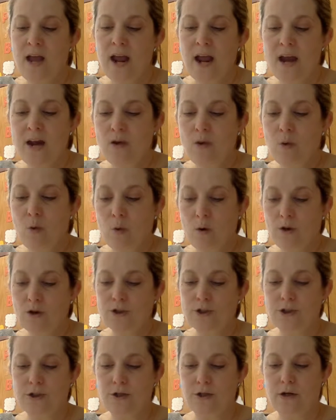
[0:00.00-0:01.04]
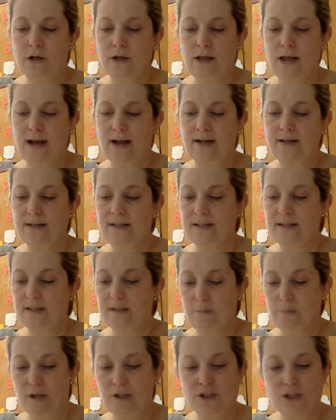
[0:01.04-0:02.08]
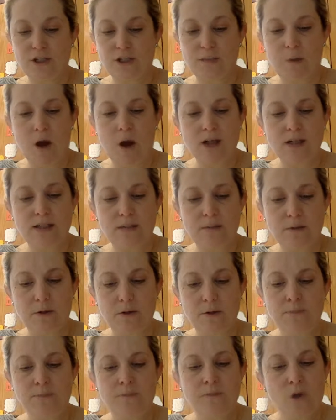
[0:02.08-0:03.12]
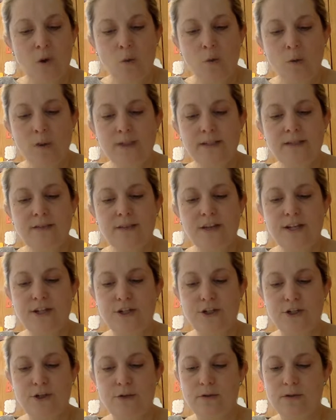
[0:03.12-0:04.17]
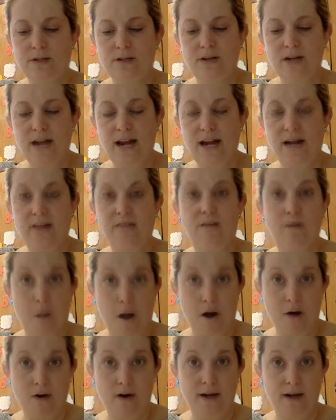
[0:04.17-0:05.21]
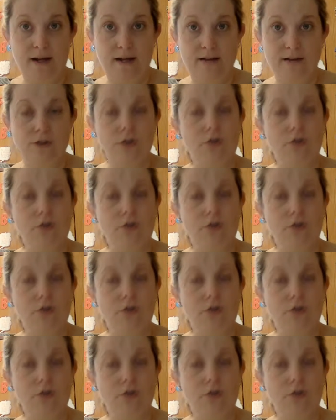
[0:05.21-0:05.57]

In order to collect as much as possible, what did they do to the Native Americans?